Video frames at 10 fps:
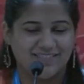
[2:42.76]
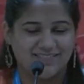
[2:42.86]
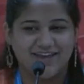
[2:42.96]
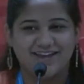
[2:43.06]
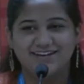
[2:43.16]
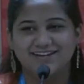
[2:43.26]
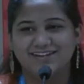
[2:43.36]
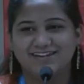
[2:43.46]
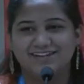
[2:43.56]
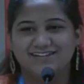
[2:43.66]
Then
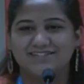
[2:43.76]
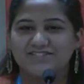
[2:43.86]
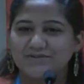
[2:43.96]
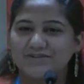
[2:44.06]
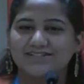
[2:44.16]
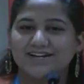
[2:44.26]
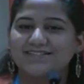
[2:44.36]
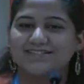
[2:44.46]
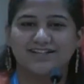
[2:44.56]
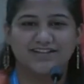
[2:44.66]
the student
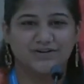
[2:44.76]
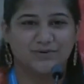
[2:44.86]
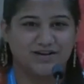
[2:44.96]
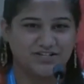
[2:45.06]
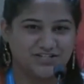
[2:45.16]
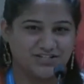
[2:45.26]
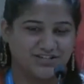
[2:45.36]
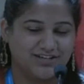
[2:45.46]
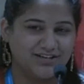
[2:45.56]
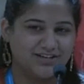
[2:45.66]
asked another
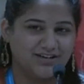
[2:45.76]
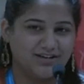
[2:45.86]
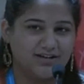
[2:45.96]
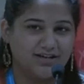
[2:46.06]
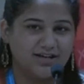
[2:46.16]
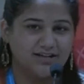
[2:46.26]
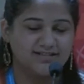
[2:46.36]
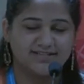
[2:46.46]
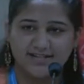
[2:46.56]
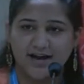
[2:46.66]
question.
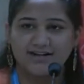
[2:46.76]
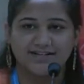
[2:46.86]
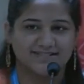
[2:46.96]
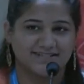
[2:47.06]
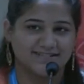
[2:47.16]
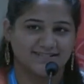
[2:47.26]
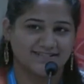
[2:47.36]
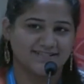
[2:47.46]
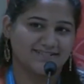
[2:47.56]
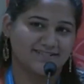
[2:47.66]
Does darkness
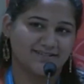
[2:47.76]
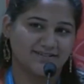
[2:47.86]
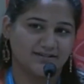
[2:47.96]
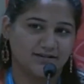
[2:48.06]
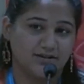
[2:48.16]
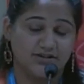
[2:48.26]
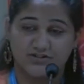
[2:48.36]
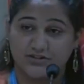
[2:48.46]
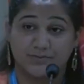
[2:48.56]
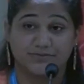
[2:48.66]
exist?
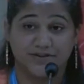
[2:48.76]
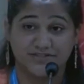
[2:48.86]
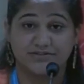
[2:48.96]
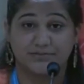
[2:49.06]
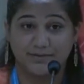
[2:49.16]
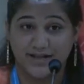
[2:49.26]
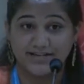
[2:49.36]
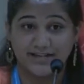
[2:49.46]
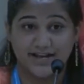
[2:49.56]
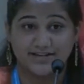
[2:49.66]
So the professor replied,
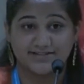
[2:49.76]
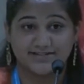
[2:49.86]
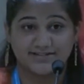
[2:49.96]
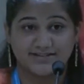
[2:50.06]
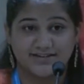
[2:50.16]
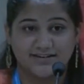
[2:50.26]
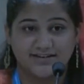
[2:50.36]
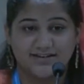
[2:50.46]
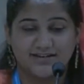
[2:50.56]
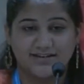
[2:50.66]
yes.
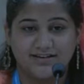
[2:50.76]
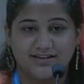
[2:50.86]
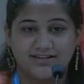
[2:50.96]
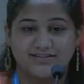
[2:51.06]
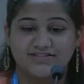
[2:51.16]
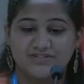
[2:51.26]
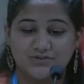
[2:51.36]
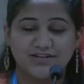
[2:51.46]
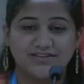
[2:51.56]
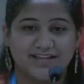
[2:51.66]
The
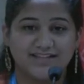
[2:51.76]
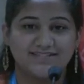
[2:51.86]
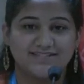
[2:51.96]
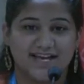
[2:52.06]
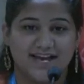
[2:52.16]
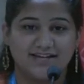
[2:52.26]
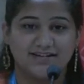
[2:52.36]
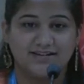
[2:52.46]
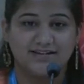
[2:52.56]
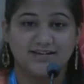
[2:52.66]
student then said,
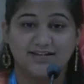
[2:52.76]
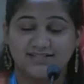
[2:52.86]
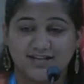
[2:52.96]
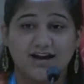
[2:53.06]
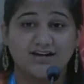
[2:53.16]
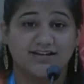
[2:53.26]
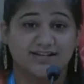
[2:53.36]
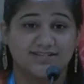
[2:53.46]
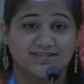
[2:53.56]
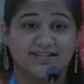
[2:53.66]

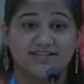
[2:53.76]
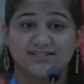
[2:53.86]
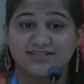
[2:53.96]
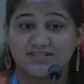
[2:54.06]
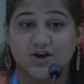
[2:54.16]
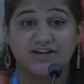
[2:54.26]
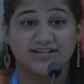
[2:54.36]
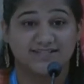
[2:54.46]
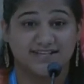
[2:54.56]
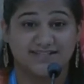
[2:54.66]
darkness does not
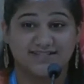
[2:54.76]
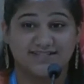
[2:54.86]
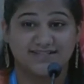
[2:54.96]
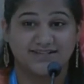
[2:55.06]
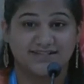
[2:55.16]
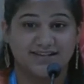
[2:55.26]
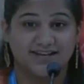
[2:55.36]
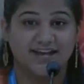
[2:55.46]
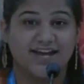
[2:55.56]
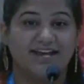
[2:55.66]
exist.
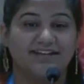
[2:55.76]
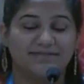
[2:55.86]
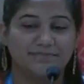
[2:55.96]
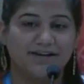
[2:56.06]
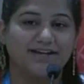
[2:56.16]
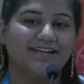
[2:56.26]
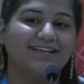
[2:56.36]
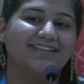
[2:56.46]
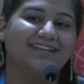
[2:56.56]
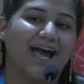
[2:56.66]
It is
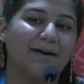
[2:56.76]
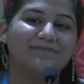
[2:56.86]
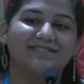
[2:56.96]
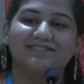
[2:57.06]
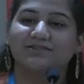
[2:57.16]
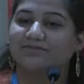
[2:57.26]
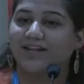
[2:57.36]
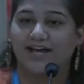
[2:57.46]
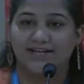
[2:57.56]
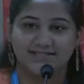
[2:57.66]
merely the absence of
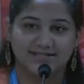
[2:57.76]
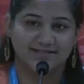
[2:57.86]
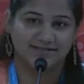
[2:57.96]
light.